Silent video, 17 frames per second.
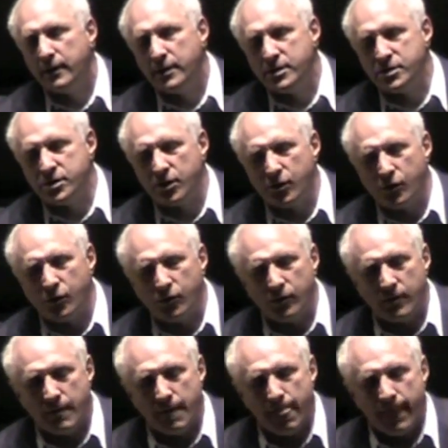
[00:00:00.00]

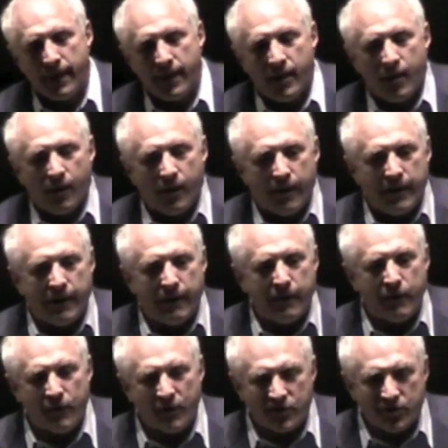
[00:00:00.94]
So, you know,
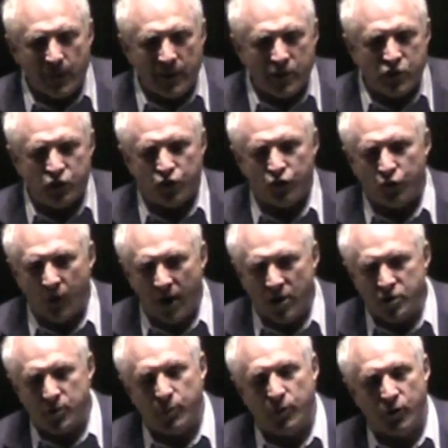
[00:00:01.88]
you want to talk about true
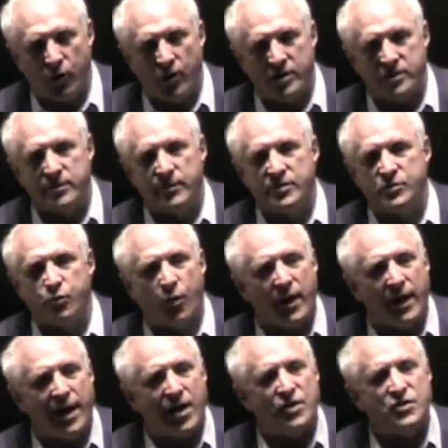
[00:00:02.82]
entrepreneurism. It's
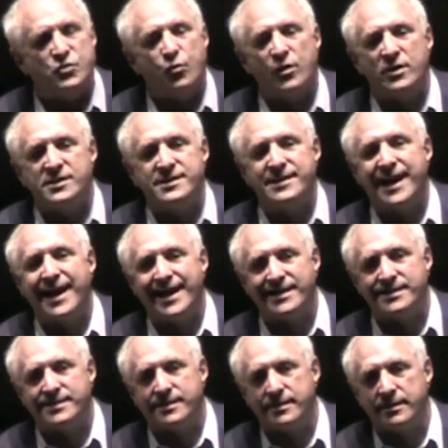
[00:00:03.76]
what else, what's
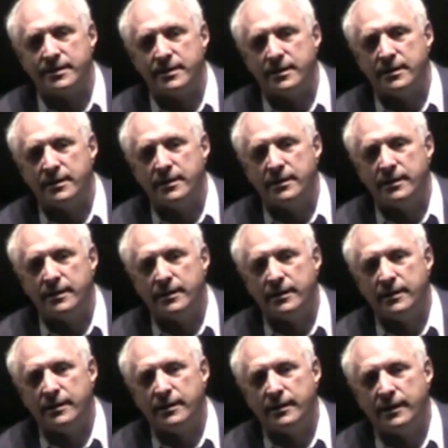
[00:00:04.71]
next,
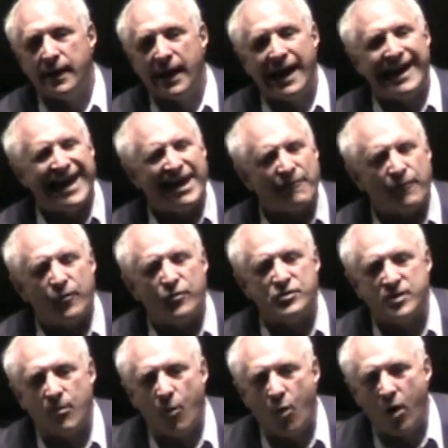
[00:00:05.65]
and get
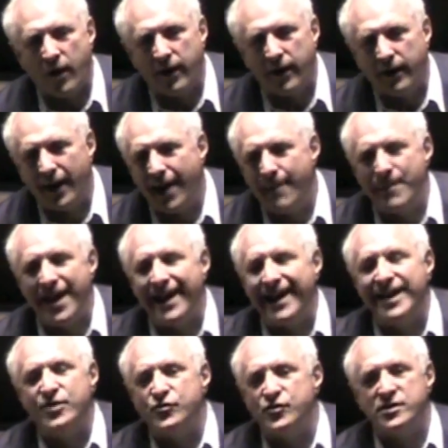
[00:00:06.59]
first to market. I'm not
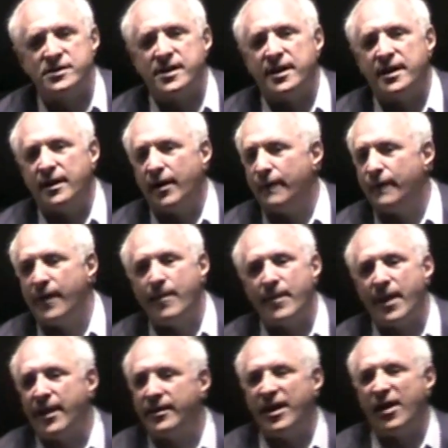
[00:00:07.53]
interested if I'm
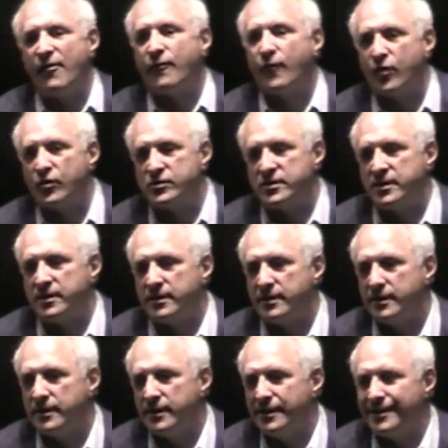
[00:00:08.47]
not there first.
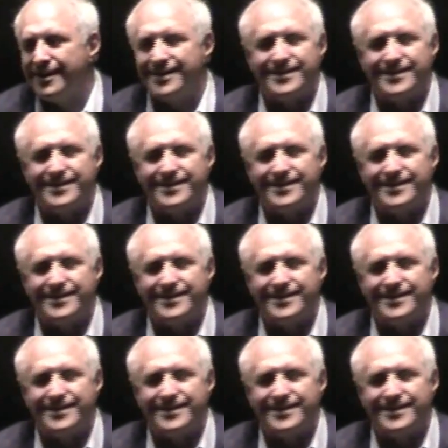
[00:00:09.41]
It